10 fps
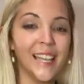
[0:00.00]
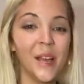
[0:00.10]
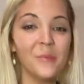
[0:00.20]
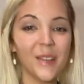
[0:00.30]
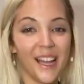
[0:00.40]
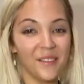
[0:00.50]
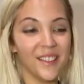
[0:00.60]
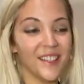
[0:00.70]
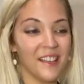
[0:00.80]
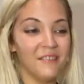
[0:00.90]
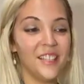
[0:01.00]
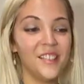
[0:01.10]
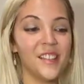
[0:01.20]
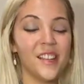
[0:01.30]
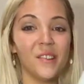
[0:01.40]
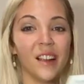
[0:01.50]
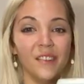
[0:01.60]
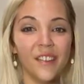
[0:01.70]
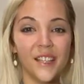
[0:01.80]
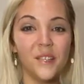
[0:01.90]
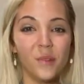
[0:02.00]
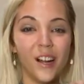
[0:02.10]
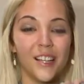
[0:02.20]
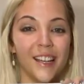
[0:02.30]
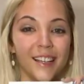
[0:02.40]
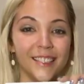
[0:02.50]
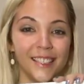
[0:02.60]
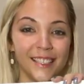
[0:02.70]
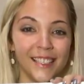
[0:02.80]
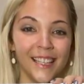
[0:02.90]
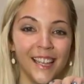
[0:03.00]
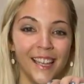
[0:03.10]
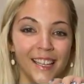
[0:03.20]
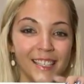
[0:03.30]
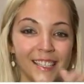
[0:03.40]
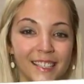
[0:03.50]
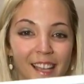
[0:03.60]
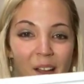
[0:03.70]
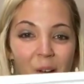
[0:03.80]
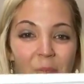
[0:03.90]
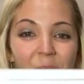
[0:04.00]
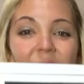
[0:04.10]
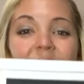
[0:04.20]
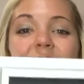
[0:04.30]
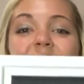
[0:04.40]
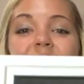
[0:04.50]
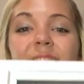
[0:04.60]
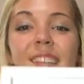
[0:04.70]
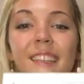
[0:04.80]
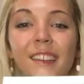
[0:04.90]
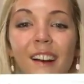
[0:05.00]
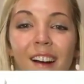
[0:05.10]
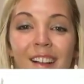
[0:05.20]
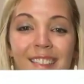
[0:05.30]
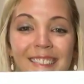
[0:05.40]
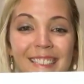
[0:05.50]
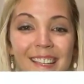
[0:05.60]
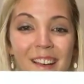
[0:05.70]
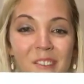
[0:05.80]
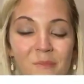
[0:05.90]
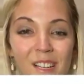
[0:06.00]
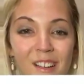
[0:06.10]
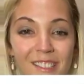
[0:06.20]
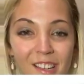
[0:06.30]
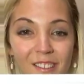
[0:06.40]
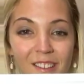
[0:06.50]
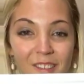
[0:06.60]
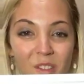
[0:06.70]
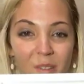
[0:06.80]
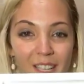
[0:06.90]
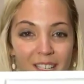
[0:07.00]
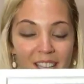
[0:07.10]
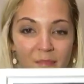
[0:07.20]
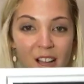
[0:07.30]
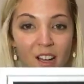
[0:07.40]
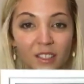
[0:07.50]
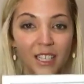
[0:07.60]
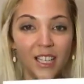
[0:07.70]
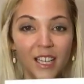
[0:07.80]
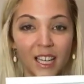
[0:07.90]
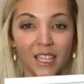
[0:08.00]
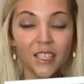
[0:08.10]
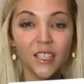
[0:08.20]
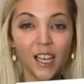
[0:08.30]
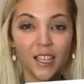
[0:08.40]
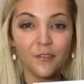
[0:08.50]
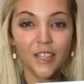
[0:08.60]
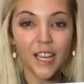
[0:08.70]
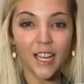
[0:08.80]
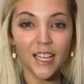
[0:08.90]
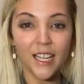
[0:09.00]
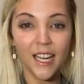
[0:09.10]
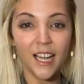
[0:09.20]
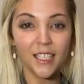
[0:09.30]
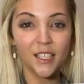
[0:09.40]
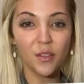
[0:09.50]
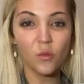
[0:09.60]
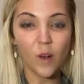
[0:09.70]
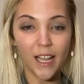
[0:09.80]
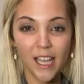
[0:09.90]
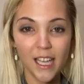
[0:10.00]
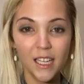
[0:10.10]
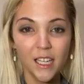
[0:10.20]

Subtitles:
But I would love to show you our finished product. So this is it, y'all. Oh my gosh, I love the way it came out. And I love that it has the white,